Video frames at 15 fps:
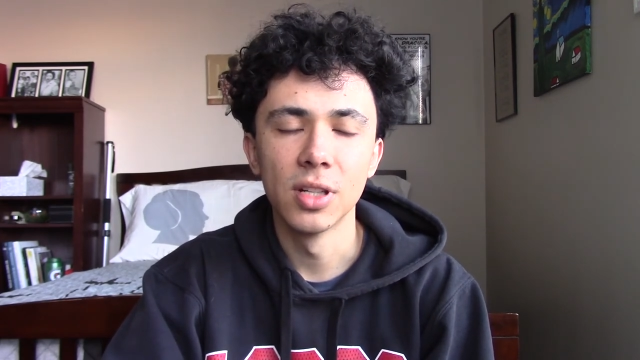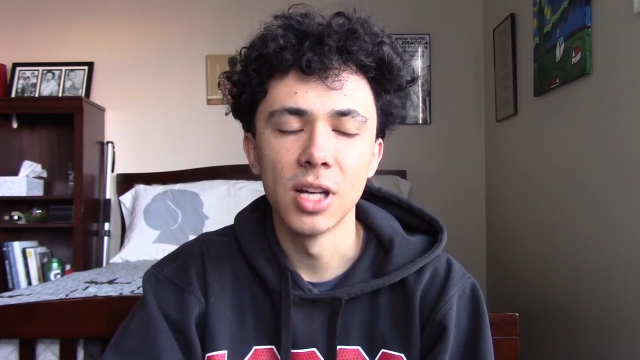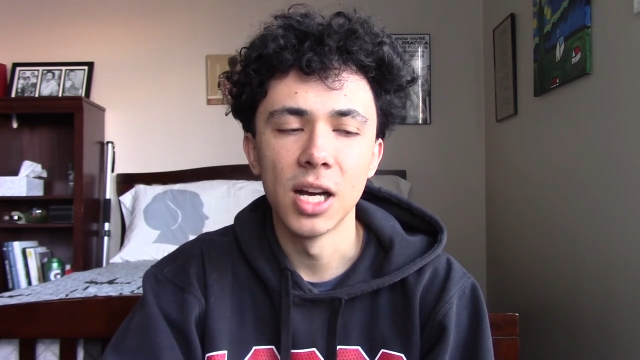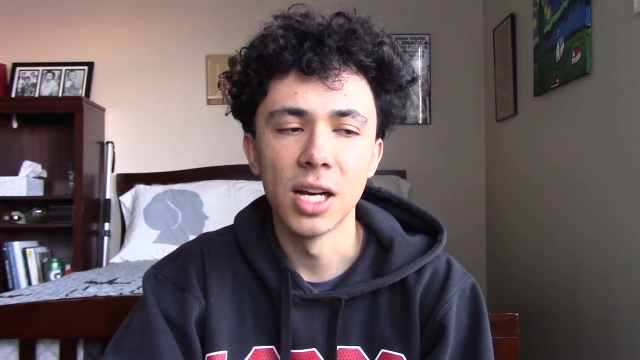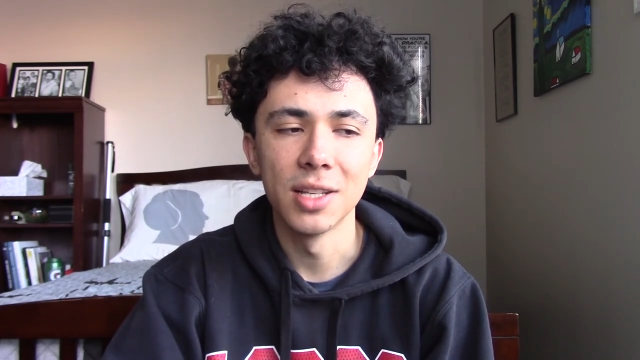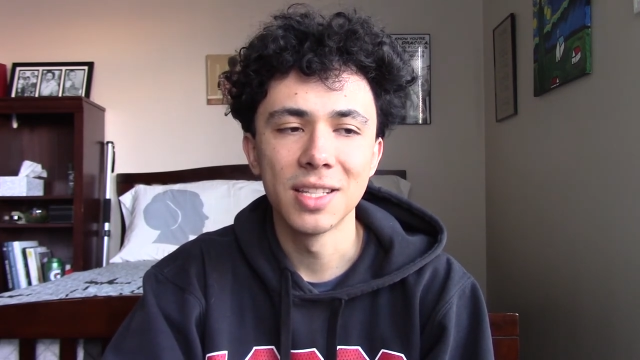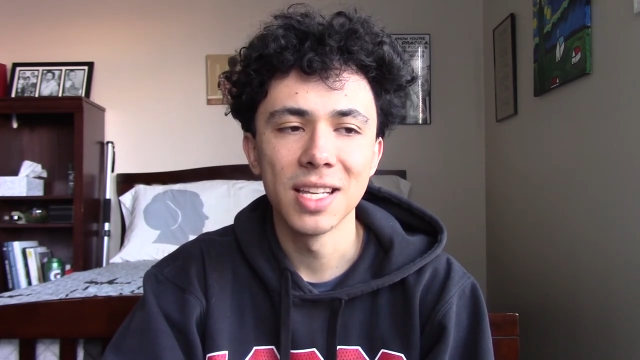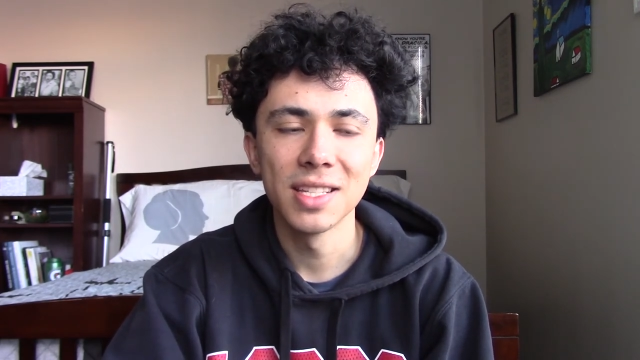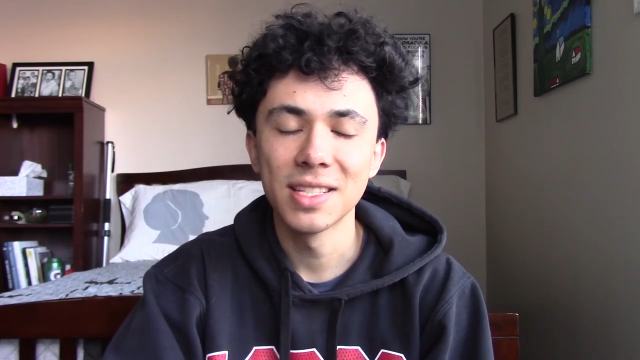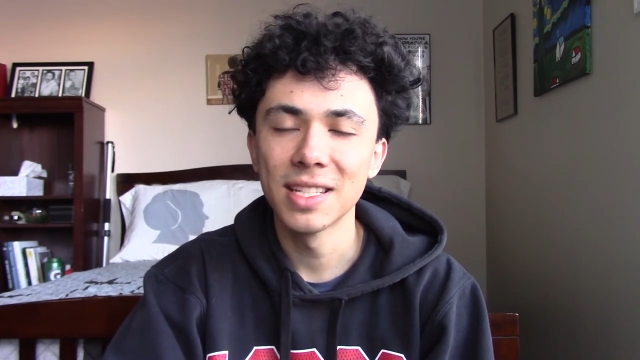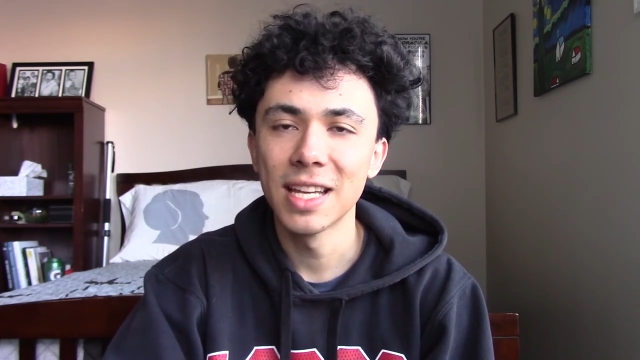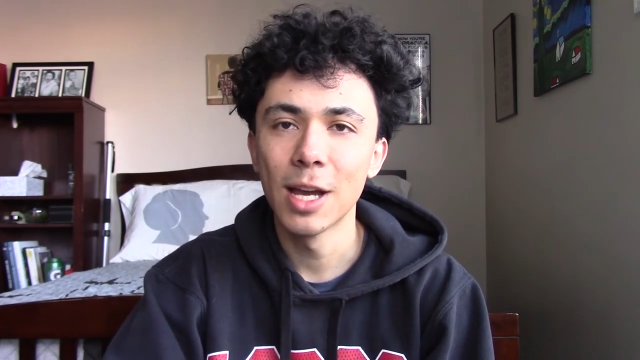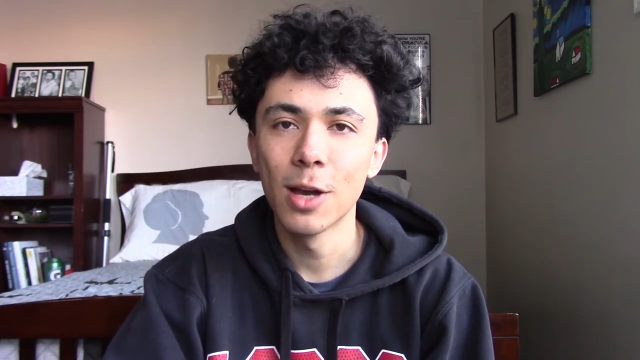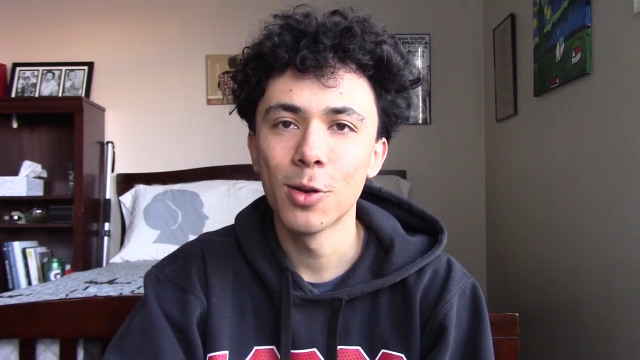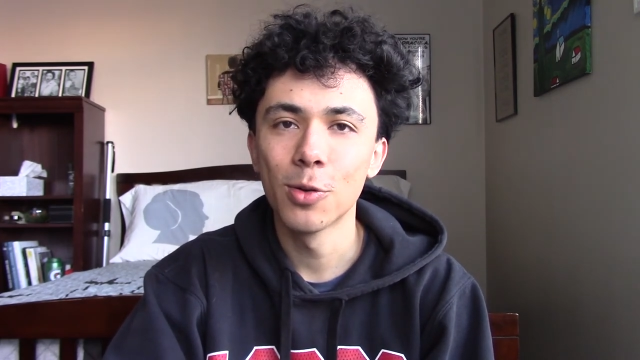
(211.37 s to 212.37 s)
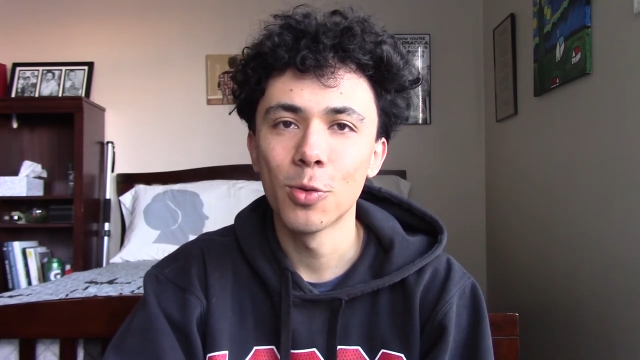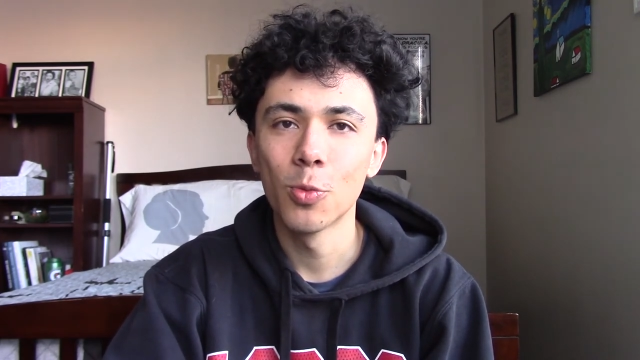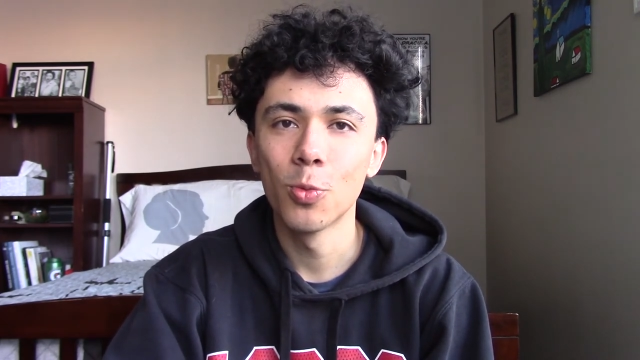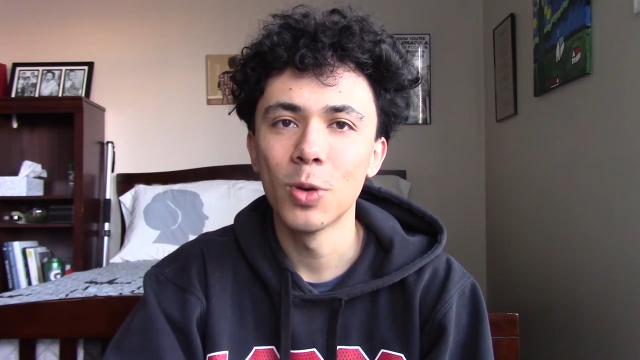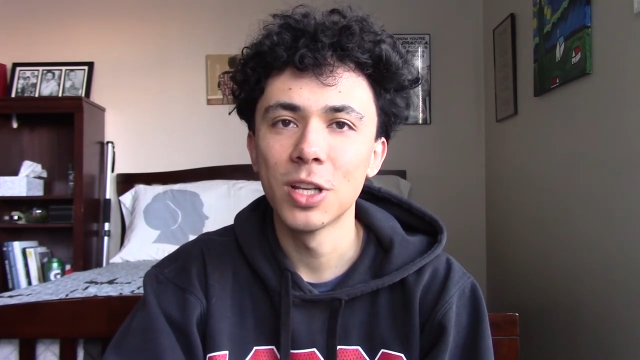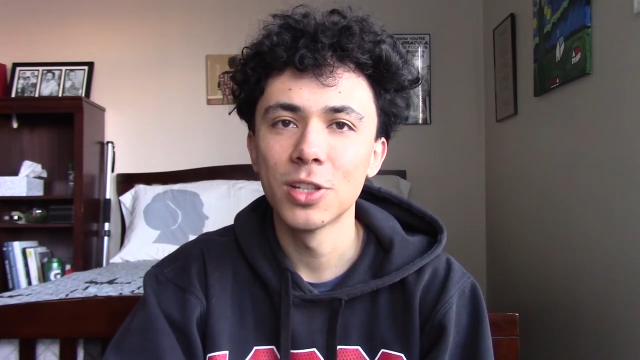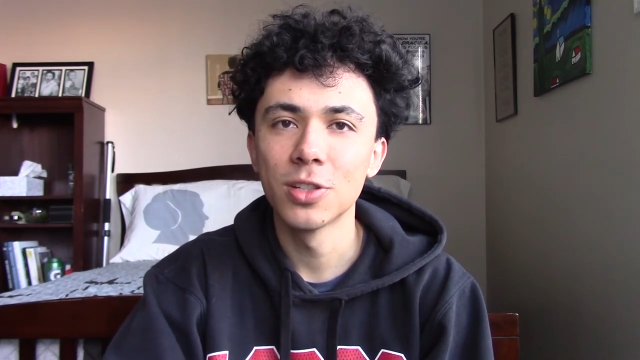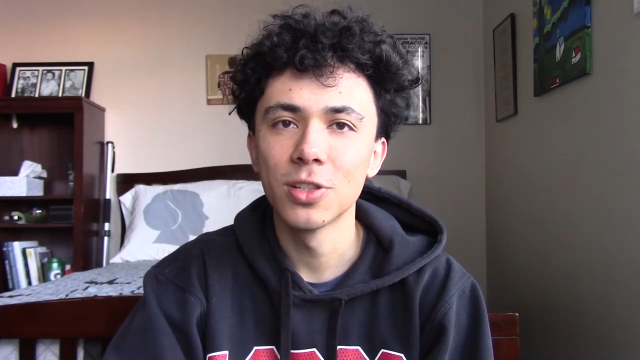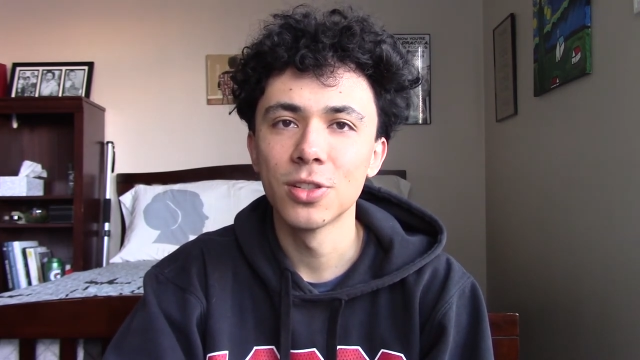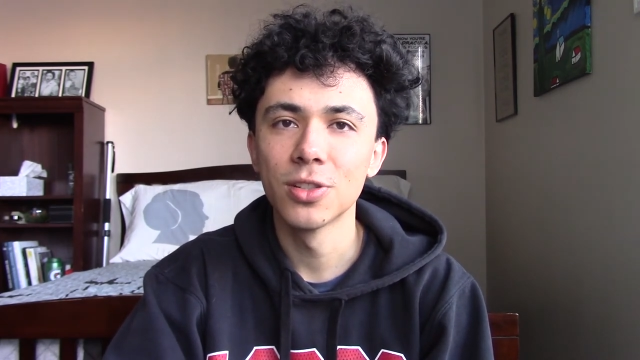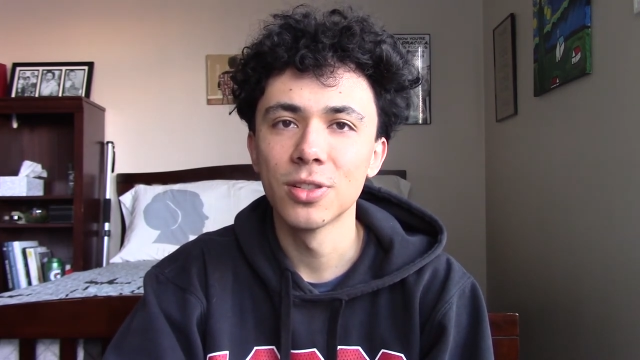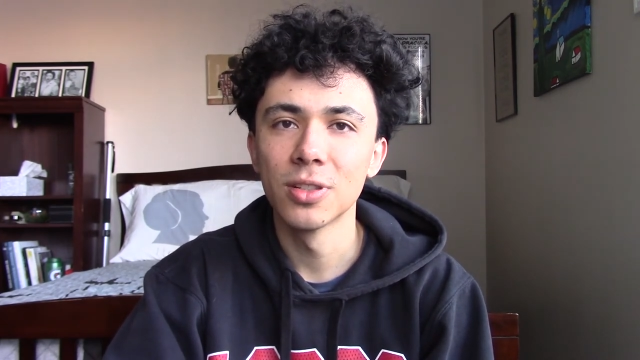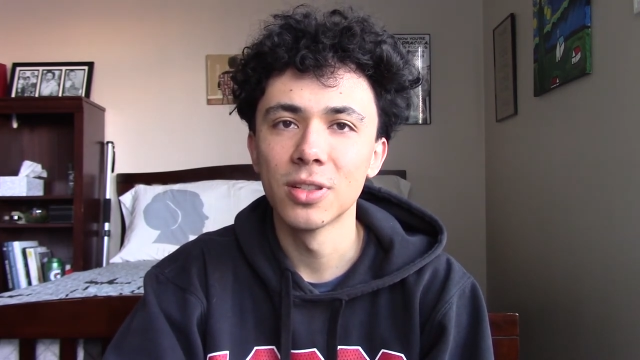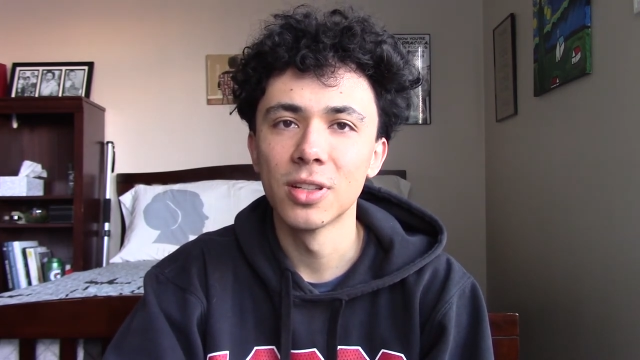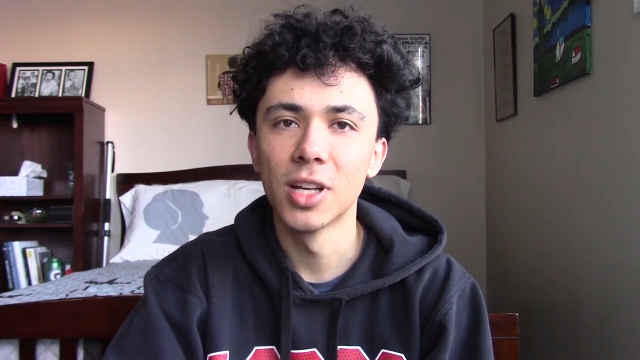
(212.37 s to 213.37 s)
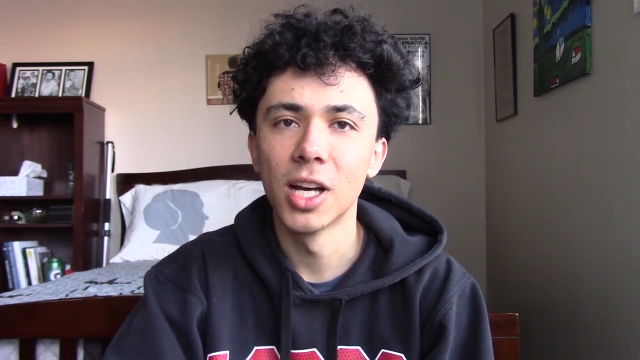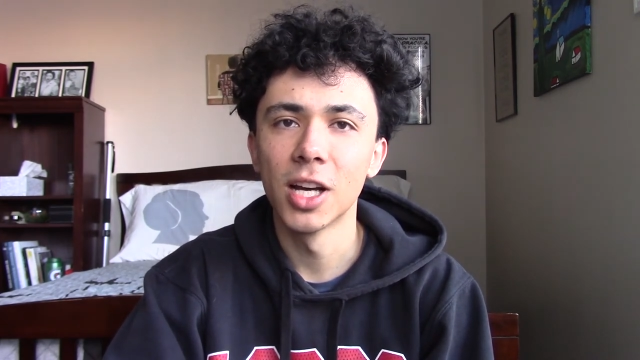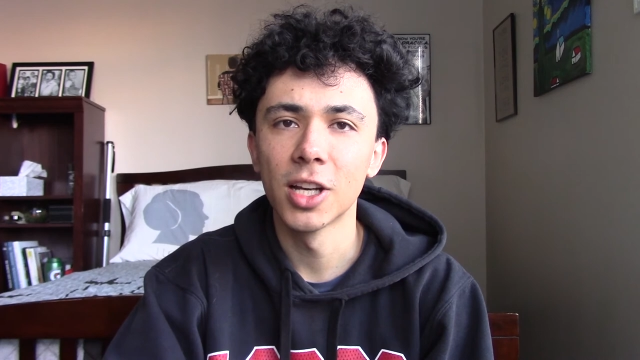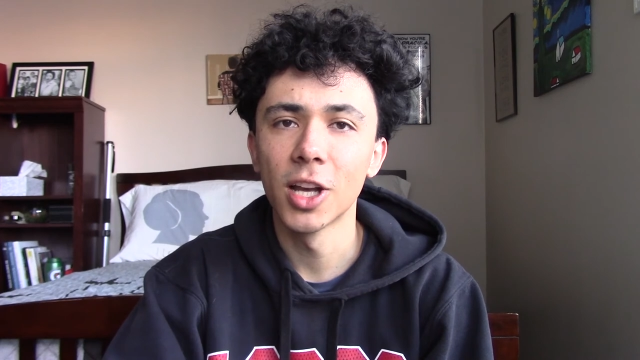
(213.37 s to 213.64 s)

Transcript: uh, testing out which uh,